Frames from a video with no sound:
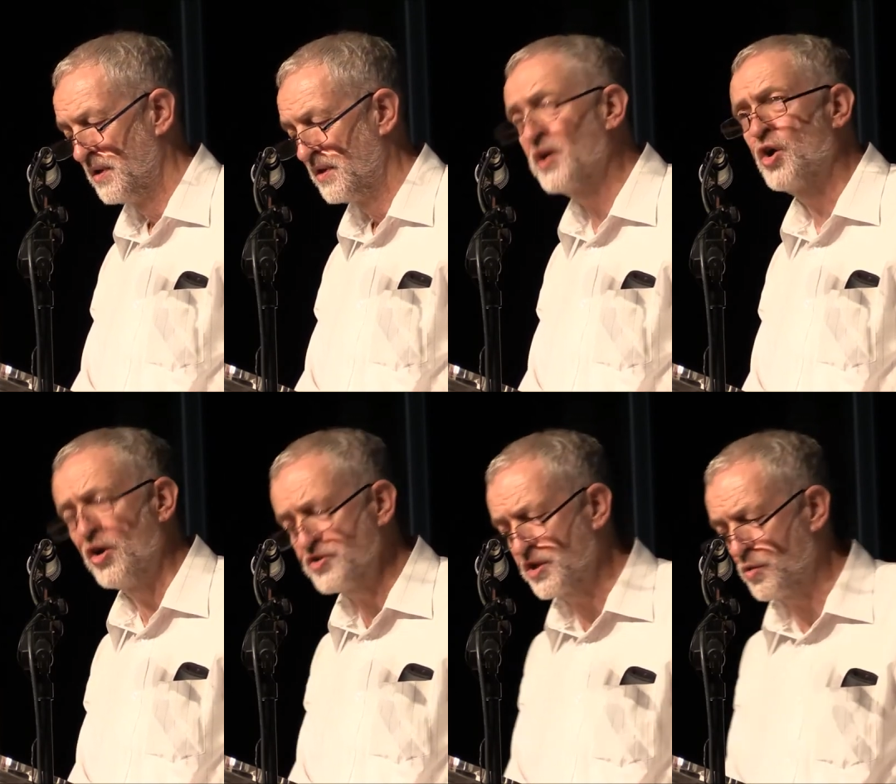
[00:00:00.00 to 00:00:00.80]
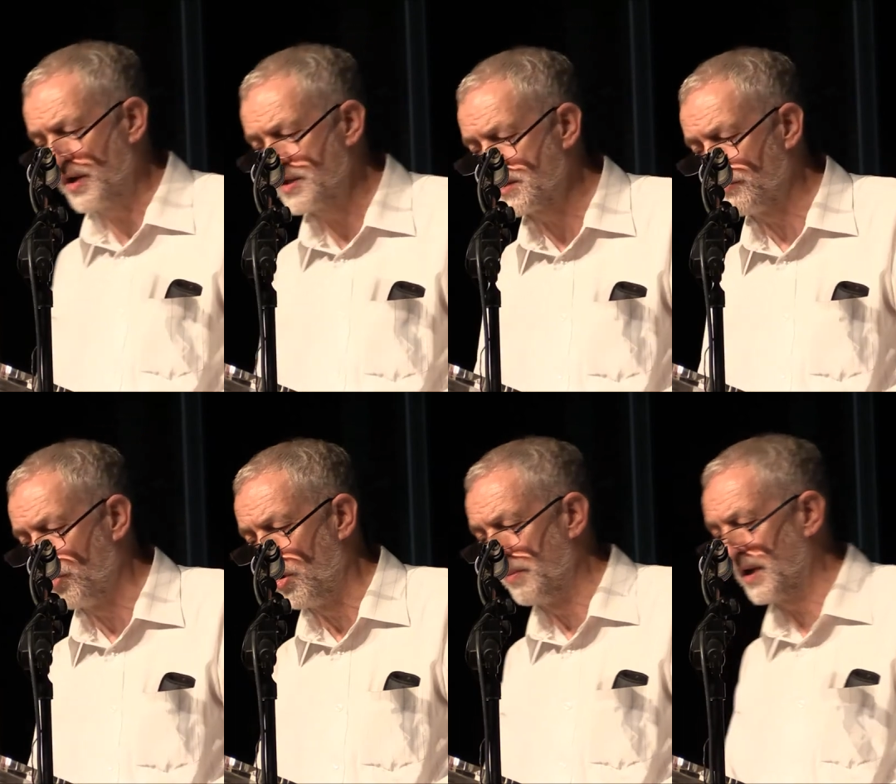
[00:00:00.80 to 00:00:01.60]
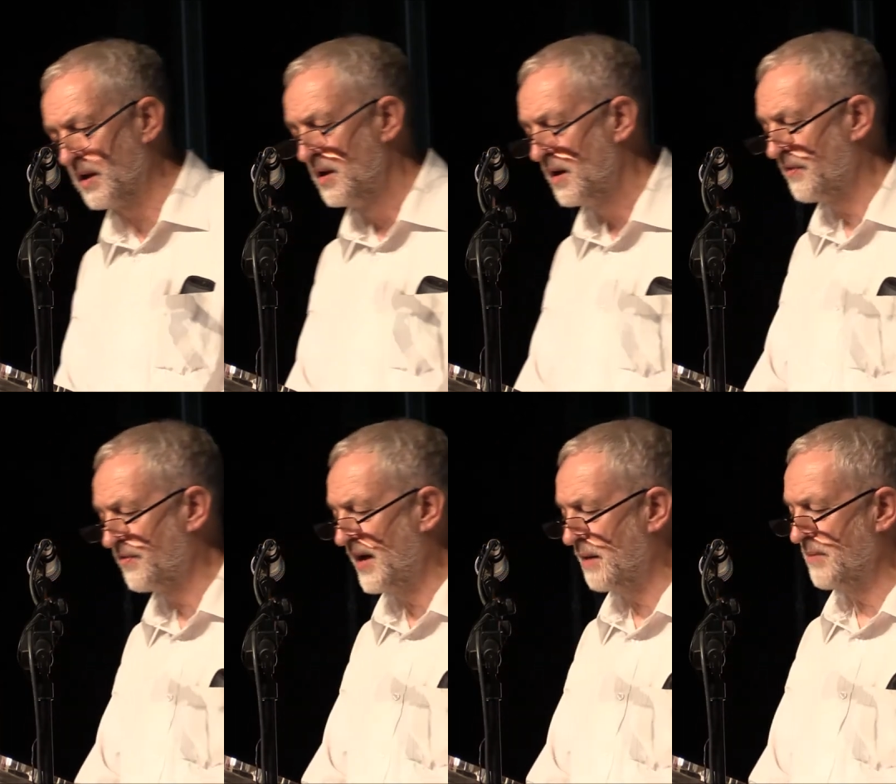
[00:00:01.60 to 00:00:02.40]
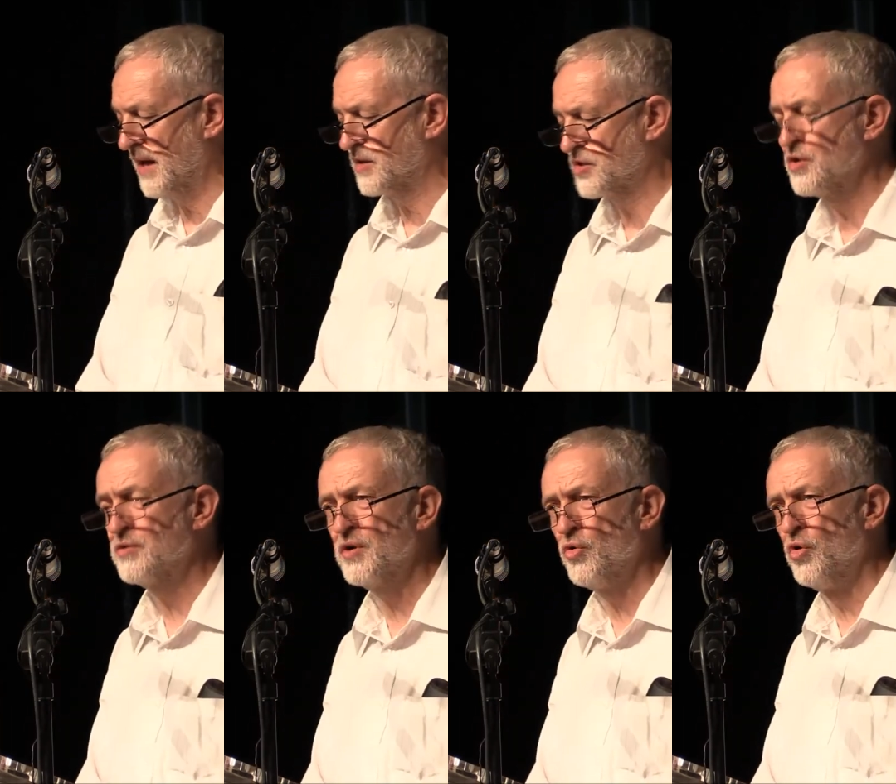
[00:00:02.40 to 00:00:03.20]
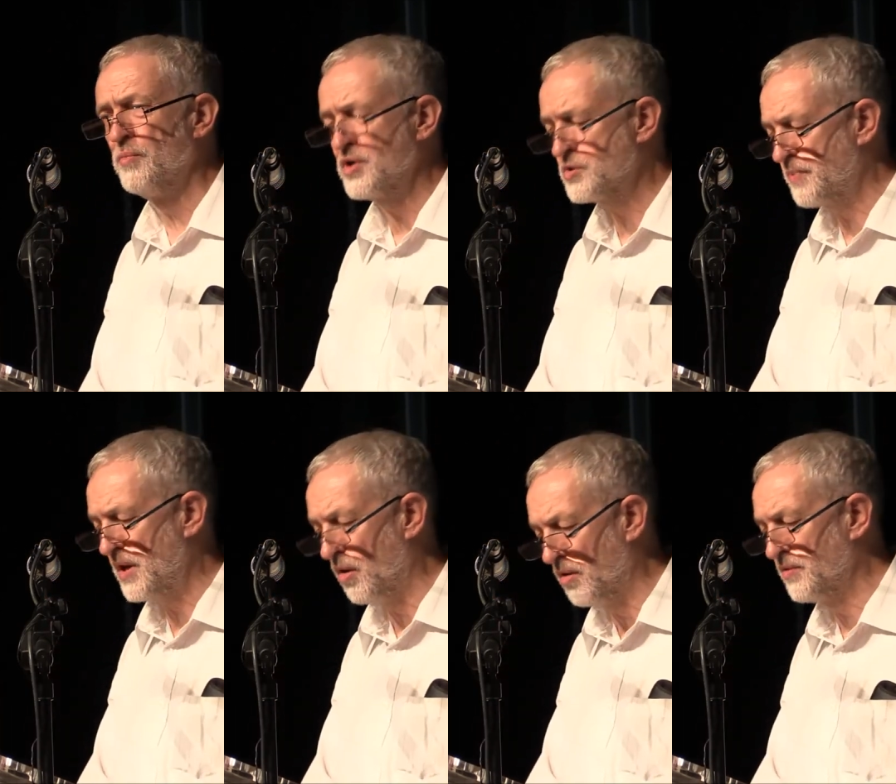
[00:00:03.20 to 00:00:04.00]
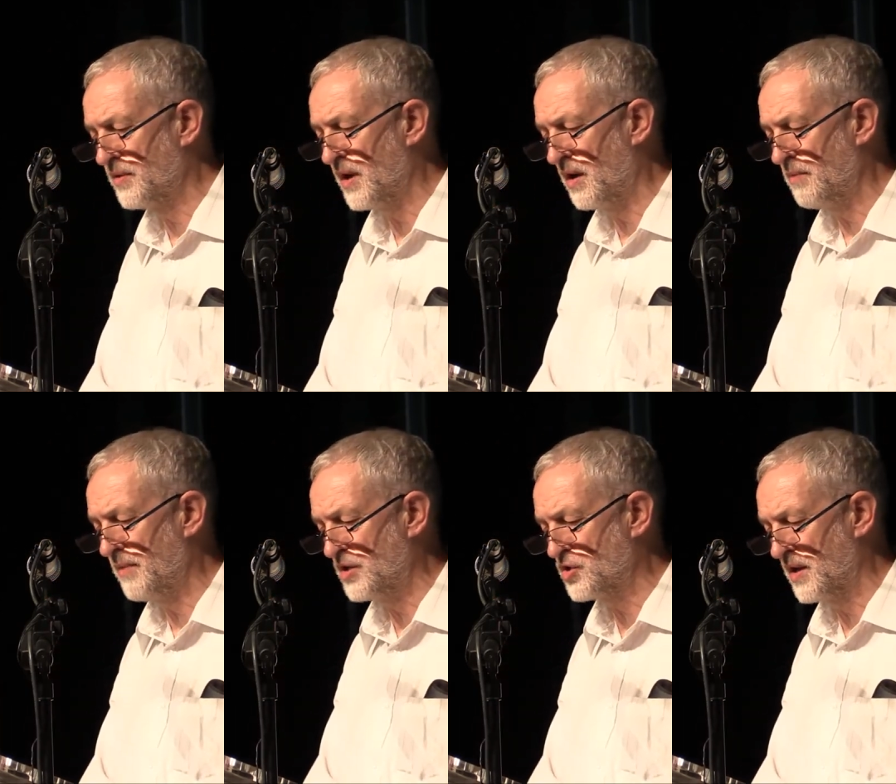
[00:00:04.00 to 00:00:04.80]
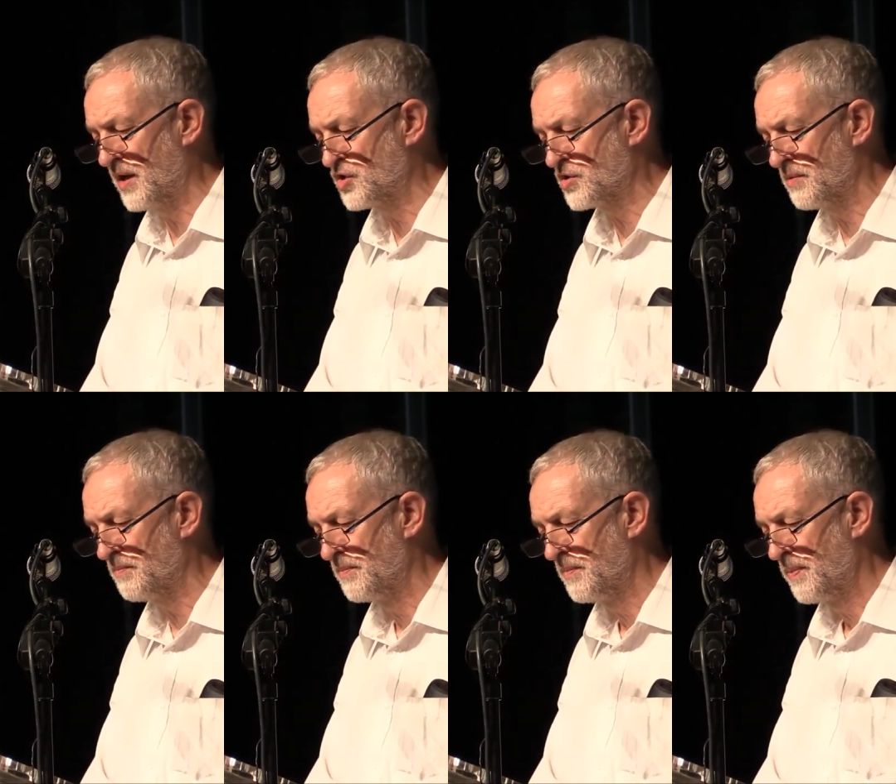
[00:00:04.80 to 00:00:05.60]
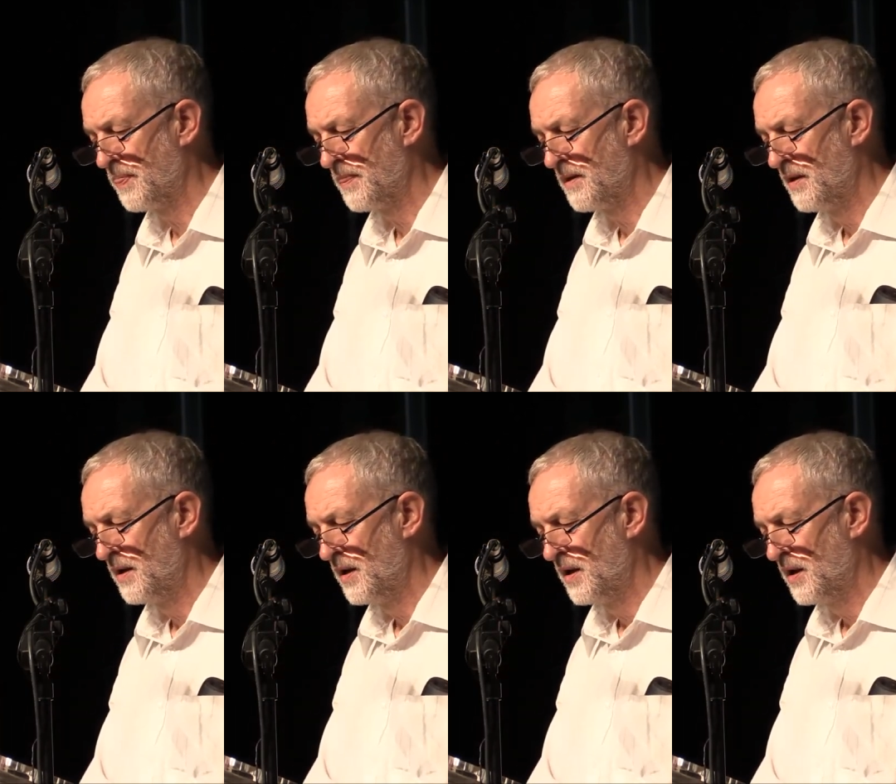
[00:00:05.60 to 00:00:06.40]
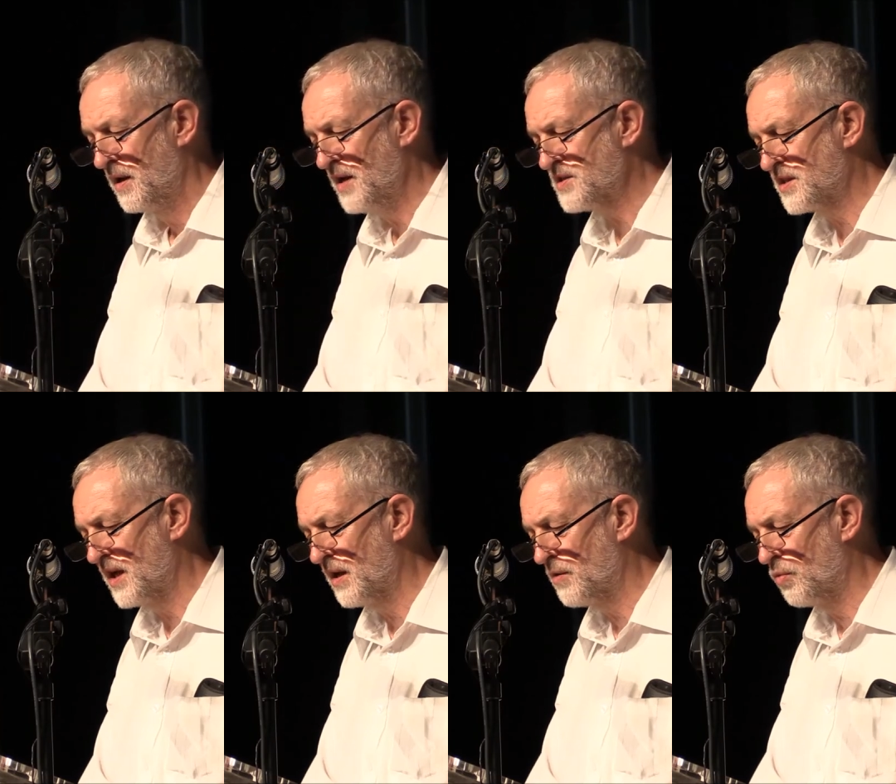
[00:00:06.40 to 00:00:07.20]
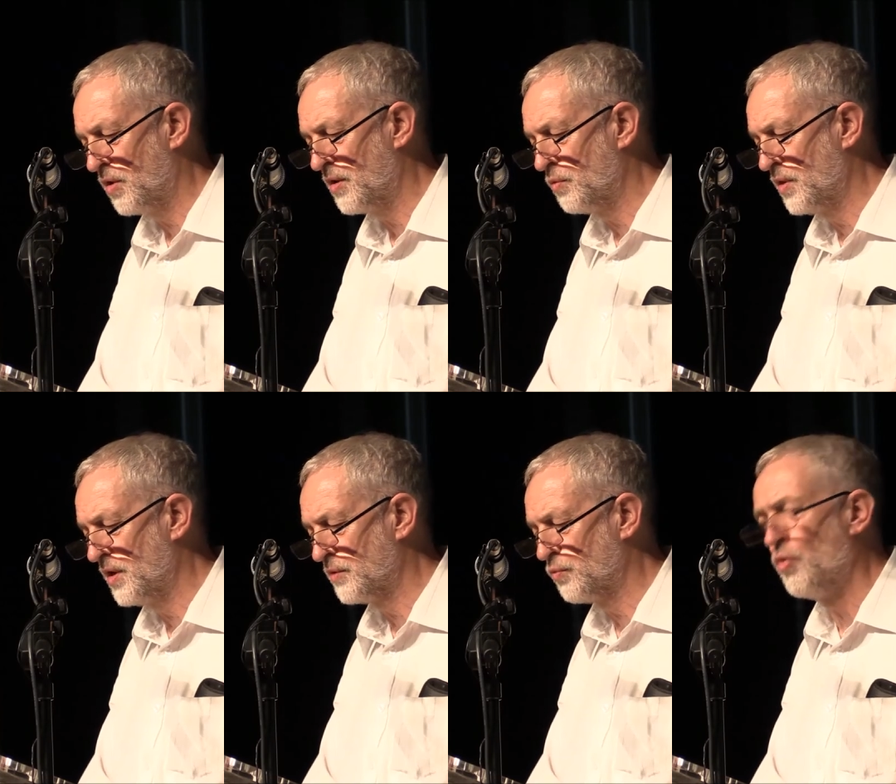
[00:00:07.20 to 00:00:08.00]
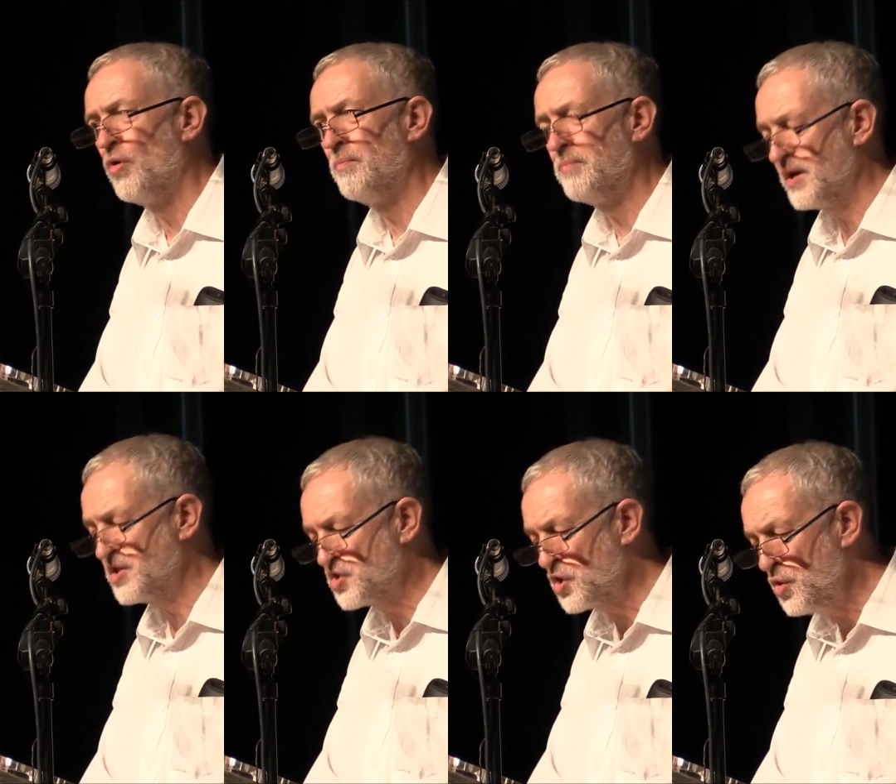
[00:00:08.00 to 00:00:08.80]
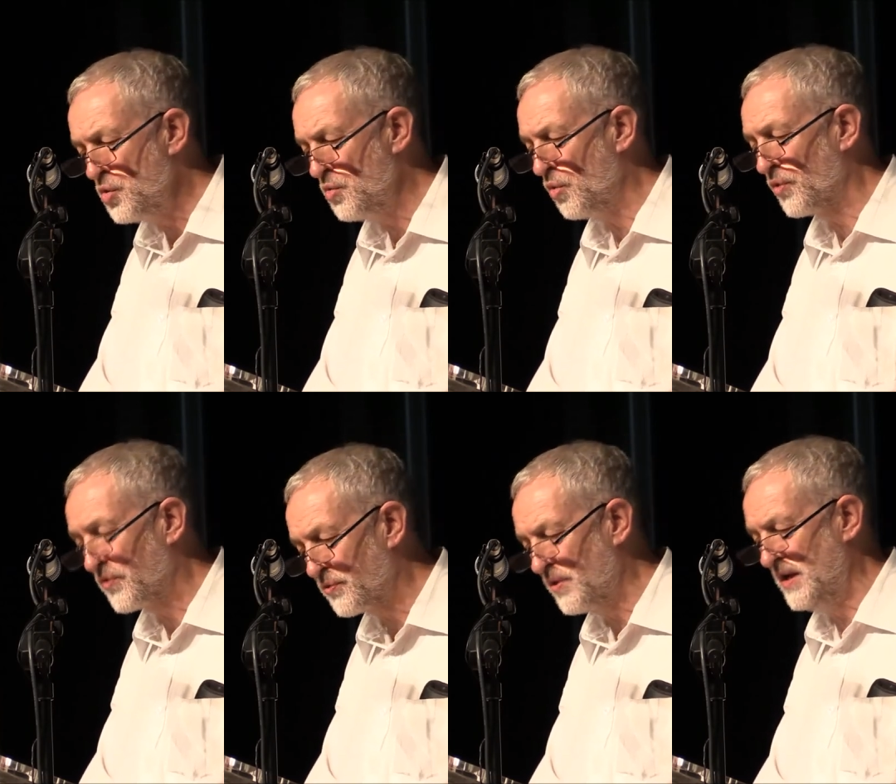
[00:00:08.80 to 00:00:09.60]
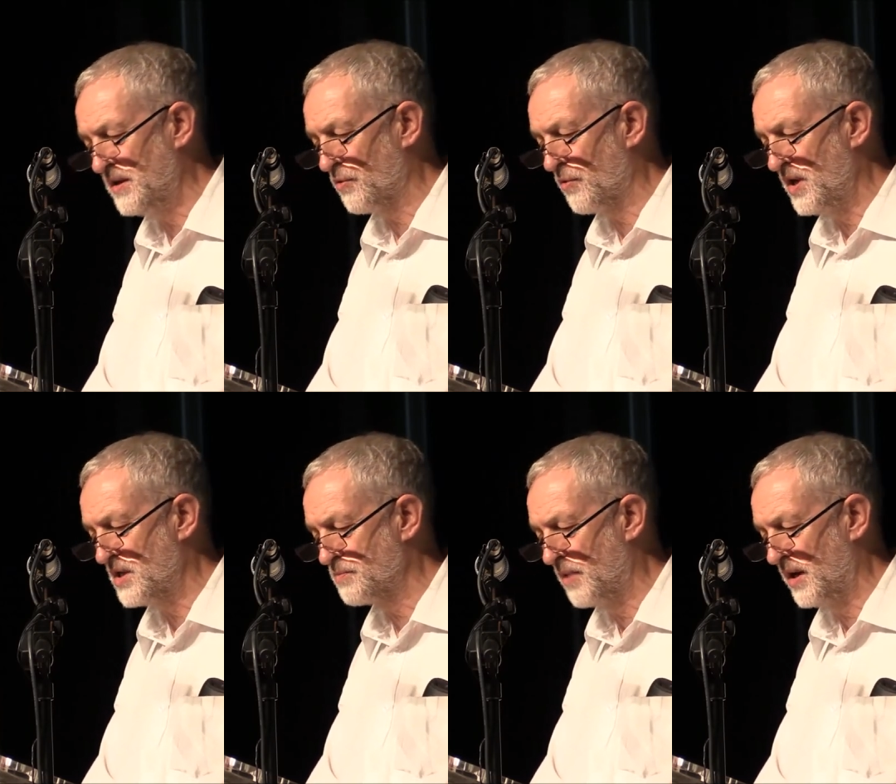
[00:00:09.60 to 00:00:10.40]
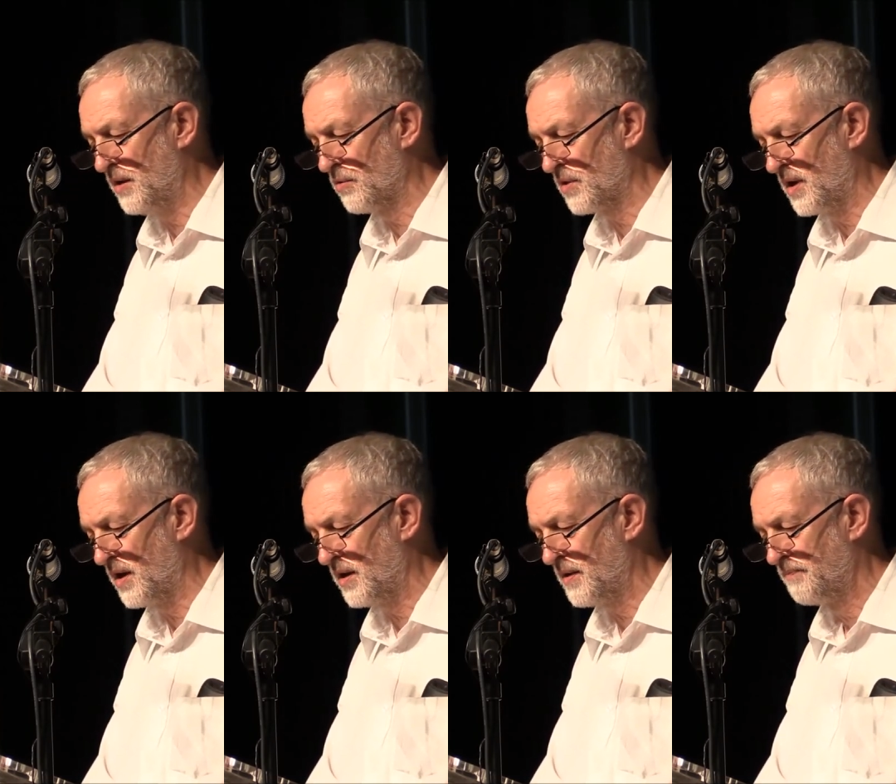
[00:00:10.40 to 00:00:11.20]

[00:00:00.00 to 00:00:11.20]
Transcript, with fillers: The consequences of warming of that magnitude are almost beyond our imagination. Let's think what a world warmed by 2 or 3 degrees might look like.